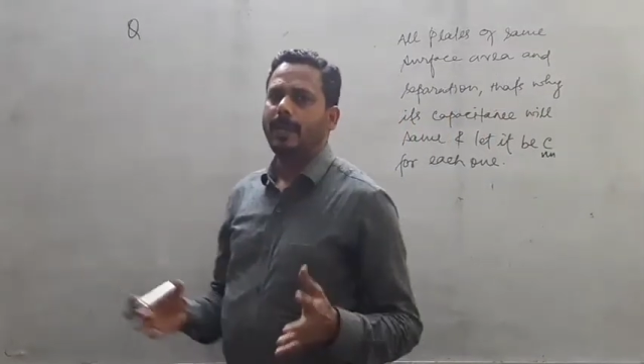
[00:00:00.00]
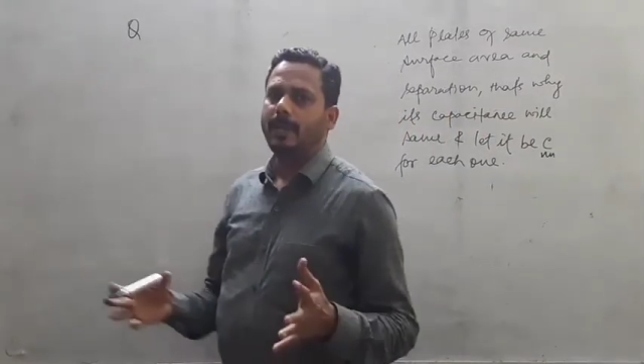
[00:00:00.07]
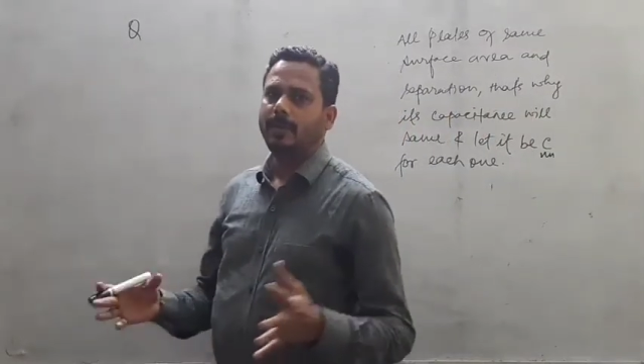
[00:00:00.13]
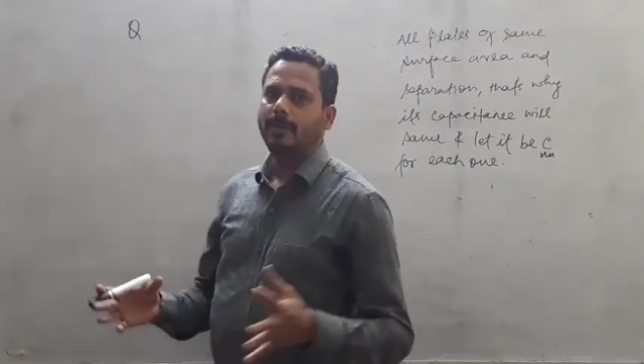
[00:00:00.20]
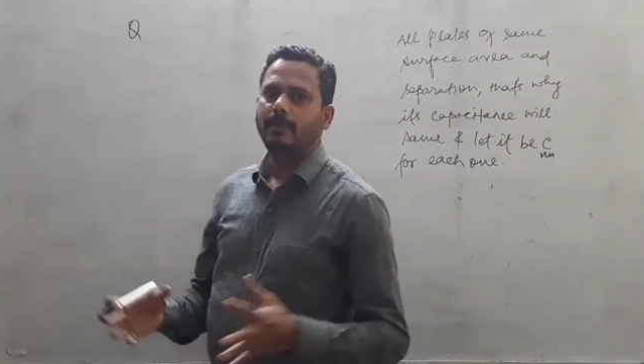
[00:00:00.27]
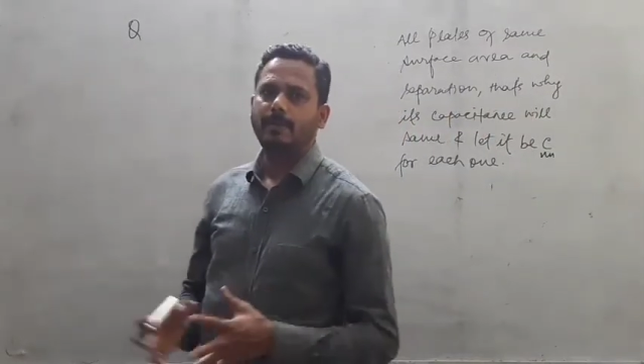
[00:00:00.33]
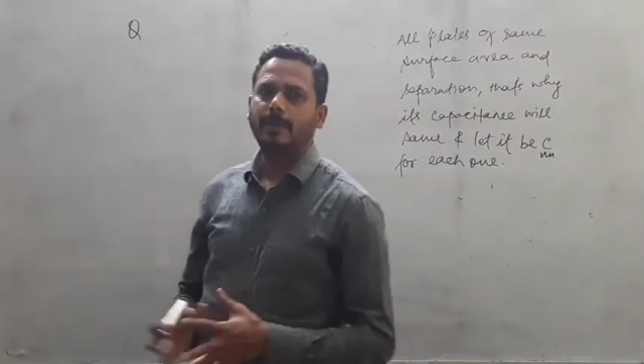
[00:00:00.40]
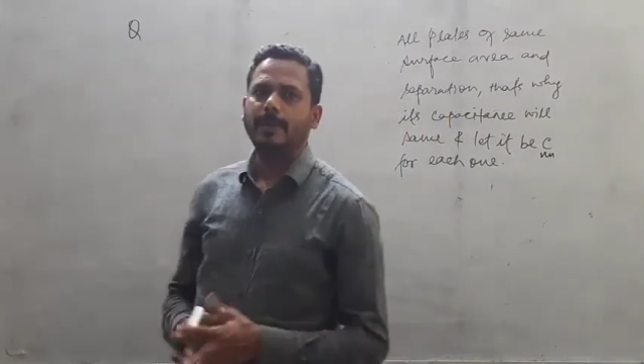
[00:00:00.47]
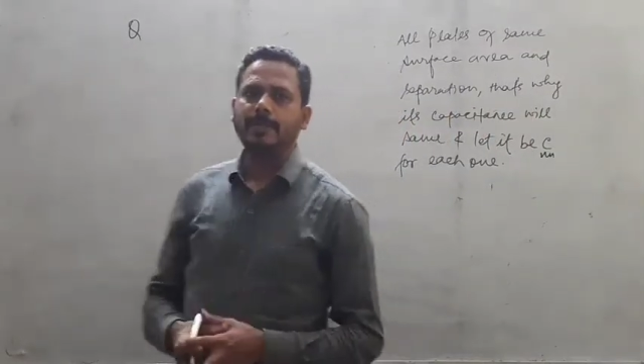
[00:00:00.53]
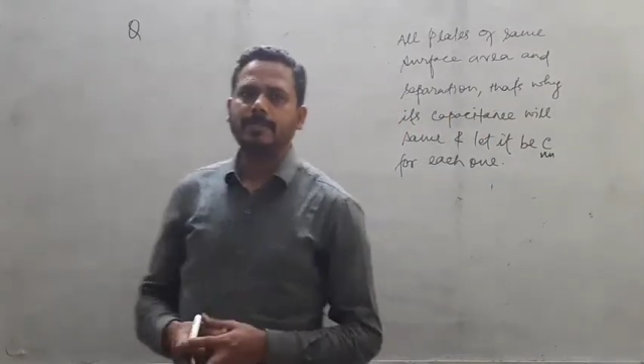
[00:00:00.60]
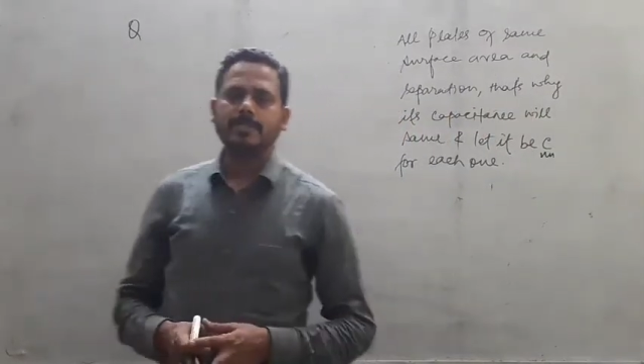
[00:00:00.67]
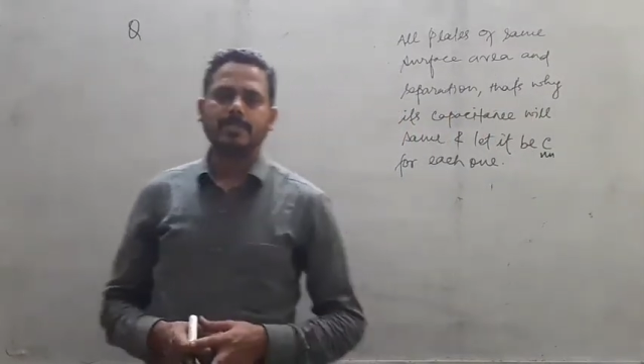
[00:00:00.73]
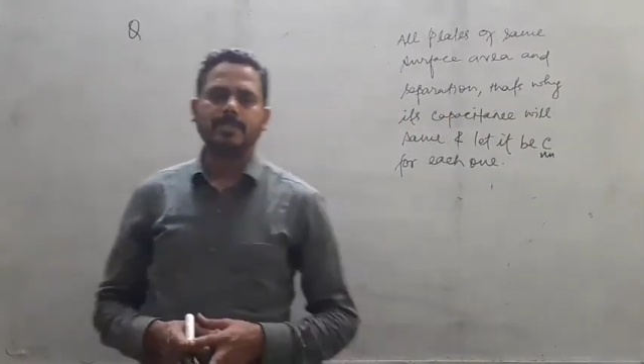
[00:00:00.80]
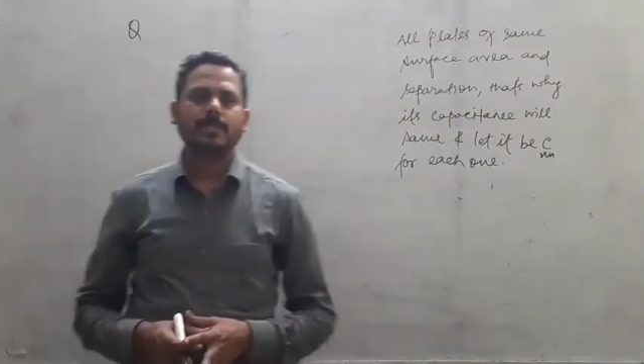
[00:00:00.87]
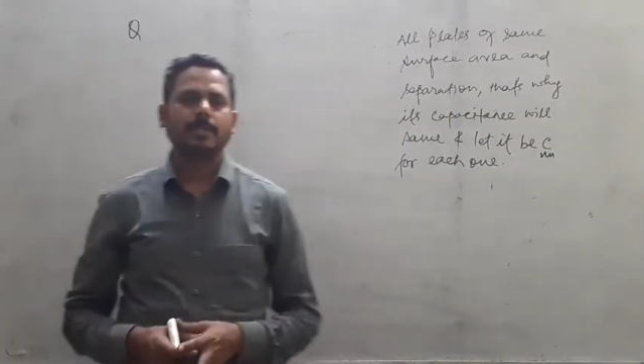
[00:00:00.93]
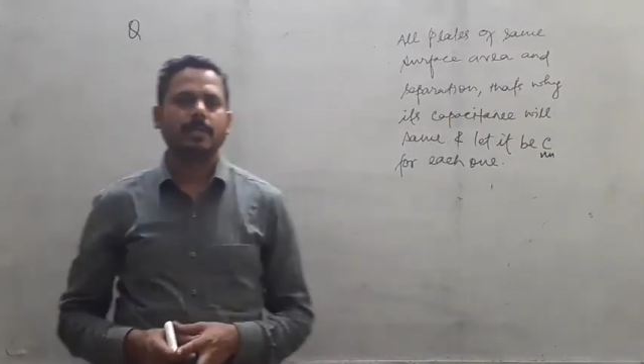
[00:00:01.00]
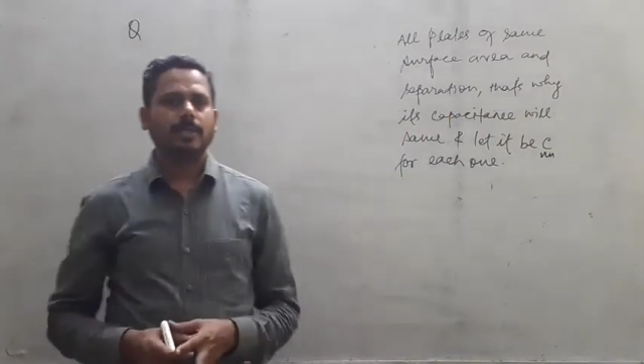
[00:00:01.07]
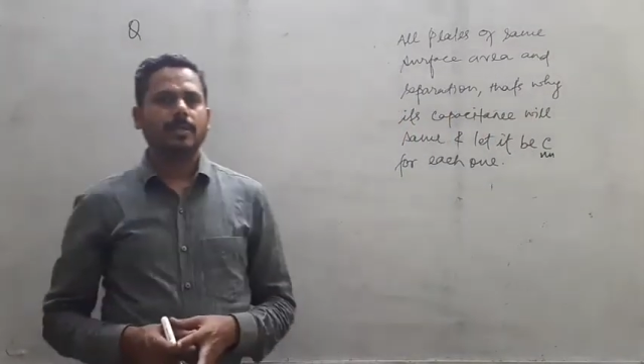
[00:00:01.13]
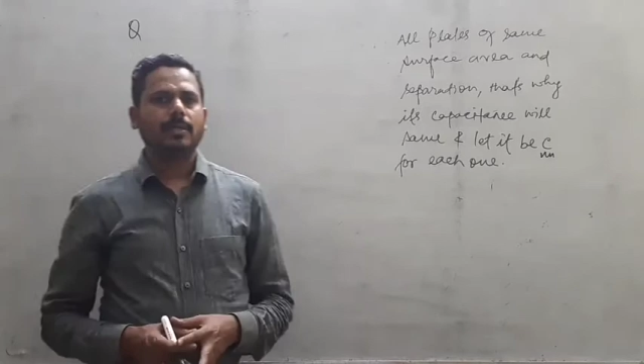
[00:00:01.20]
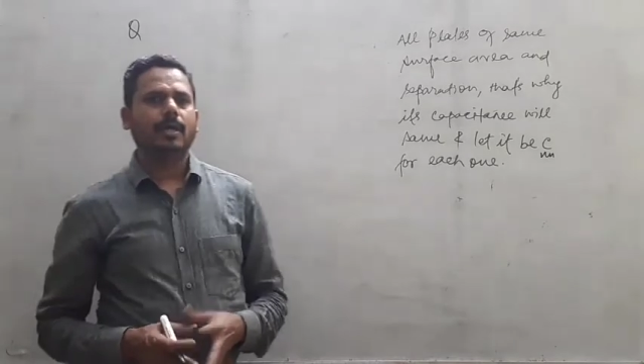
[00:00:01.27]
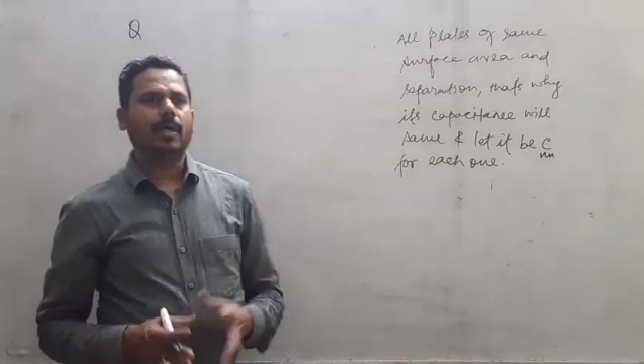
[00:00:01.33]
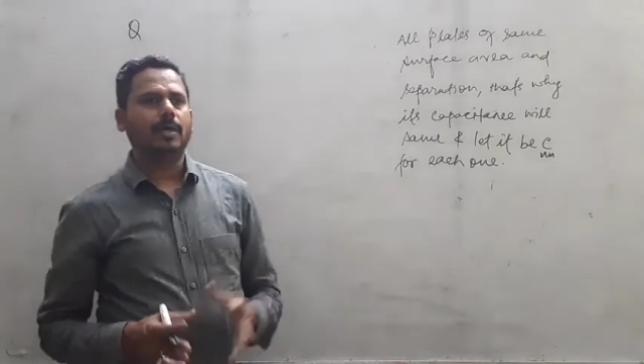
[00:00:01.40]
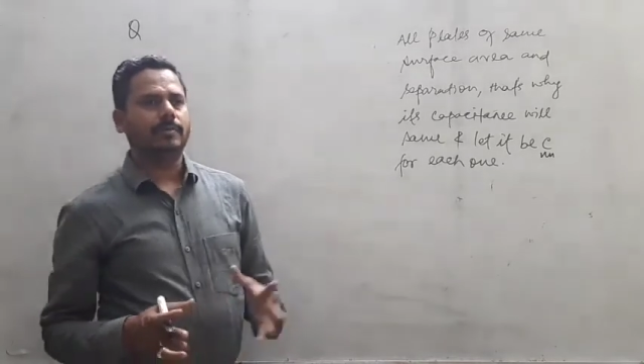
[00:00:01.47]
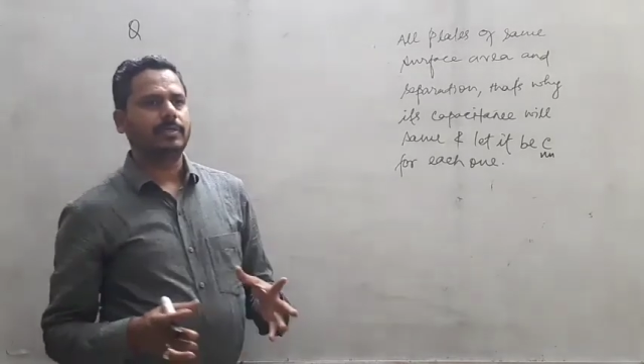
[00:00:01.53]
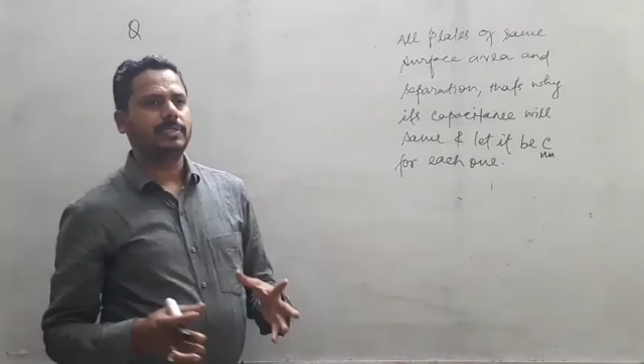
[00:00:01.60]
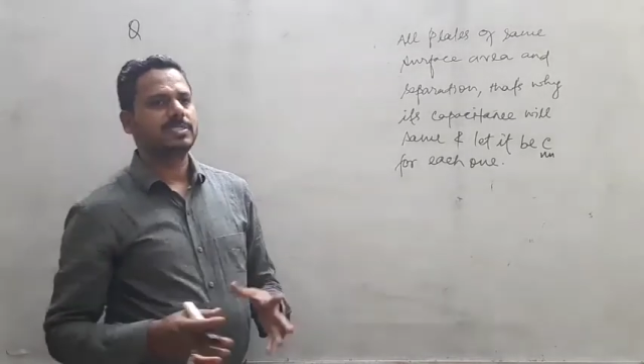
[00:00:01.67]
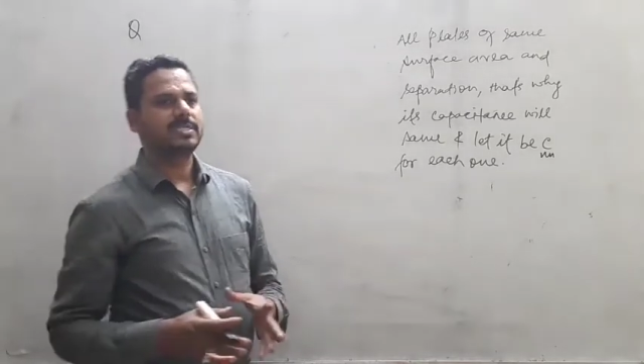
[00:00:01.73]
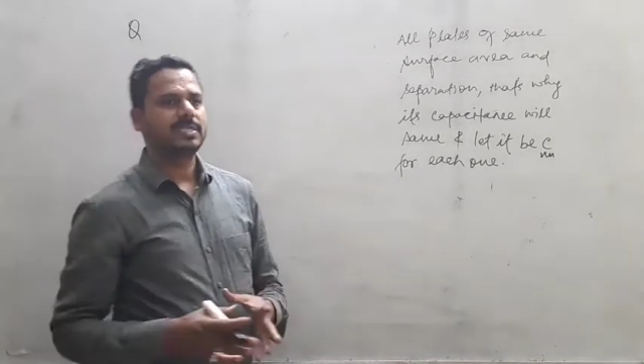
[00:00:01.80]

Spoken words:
parallel plates having